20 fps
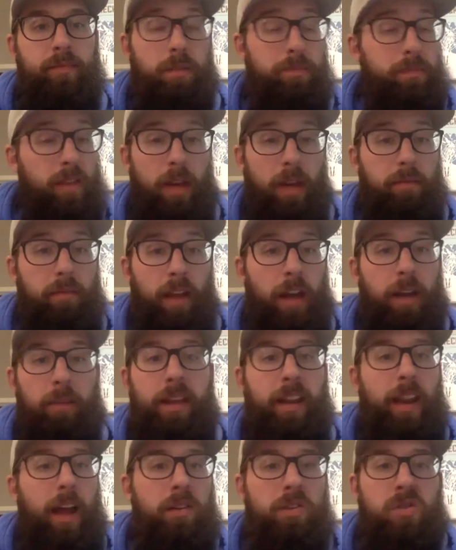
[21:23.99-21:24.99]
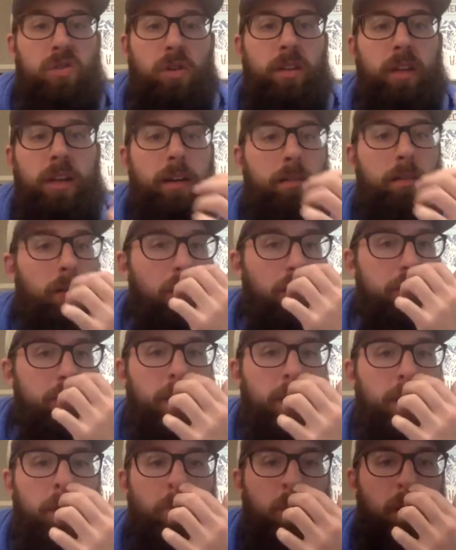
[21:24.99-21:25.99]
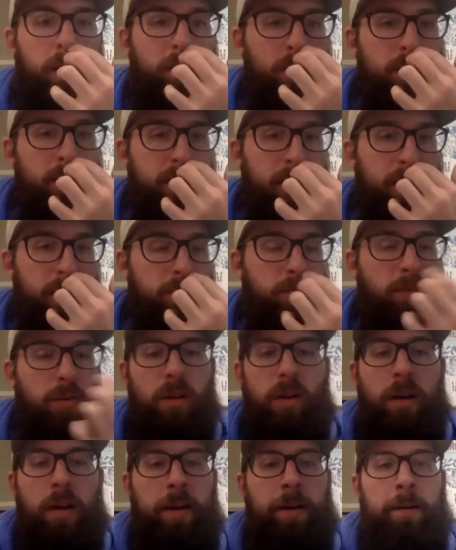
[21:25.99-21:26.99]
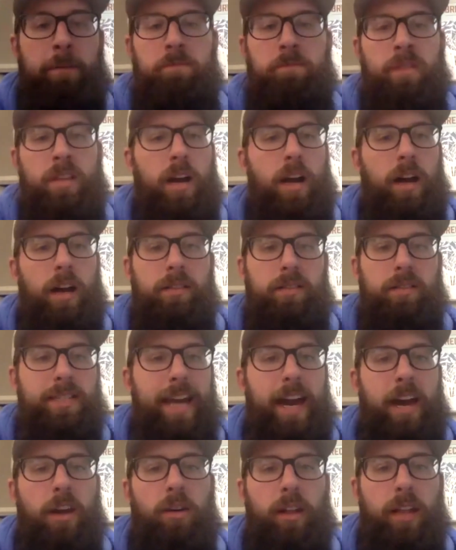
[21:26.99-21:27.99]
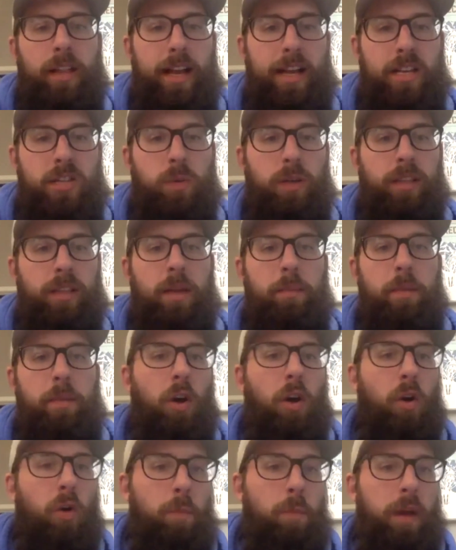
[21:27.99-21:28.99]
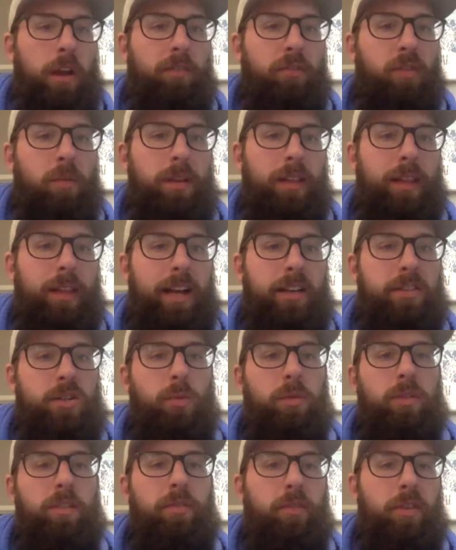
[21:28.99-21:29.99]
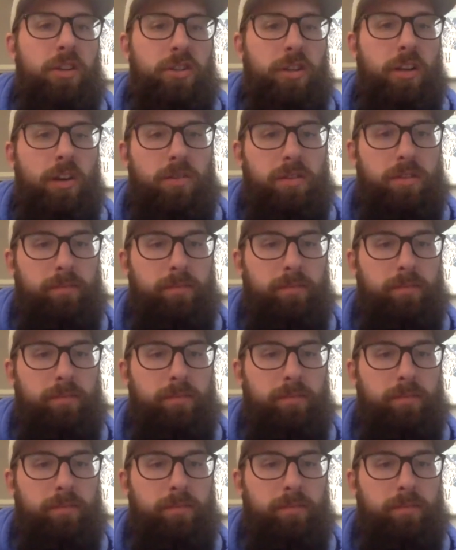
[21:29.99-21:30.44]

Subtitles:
I mean, I sold a ultimate upgrade to this customer on Saturday last week. They bought a homemaker from me last year with a free shears,